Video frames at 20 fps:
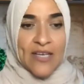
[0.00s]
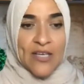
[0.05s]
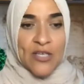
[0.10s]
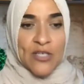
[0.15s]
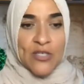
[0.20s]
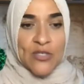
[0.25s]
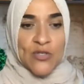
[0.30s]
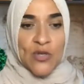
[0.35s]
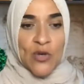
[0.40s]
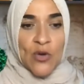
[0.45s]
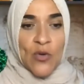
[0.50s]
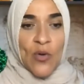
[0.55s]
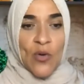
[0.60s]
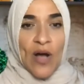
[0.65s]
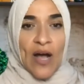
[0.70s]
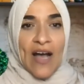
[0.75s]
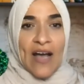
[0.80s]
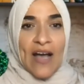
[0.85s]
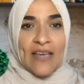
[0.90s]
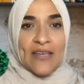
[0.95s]
So
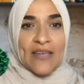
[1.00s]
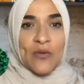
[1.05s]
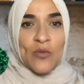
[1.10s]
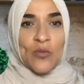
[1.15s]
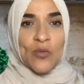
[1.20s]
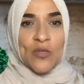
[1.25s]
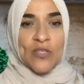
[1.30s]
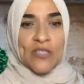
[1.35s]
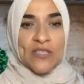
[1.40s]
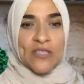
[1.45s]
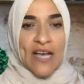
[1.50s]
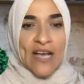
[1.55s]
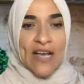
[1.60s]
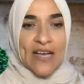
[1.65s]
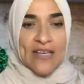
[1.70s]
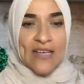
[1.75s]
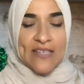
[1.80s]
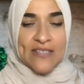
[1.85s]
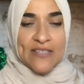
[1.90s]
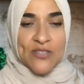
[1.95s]
I will
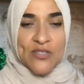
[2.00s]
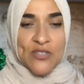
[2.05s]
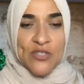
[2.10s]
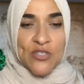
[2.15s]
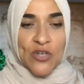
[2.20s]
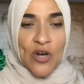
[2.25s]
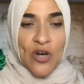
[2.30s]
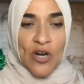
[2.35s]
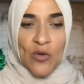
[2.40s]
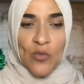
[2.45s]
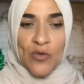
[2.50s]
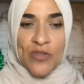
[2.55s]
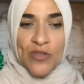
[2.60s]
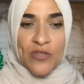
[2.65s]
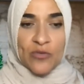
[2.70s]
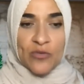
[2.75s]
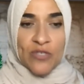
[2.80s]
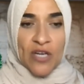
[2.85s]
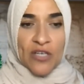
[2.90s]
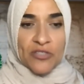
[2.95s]
start with
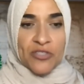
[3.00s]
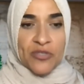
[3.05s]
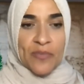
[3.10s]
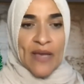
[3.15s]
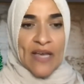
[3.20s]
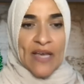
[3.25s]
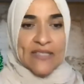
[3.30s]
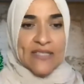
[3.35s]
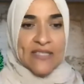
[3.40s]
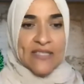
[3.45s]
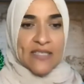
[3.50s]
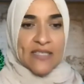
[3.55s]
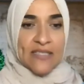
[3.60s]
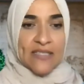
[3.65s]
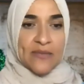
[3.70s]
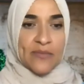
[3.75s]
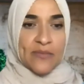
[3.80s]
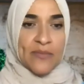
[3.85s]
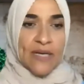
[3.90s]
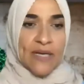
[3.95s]
you, Dr.
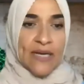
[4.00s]
Matson.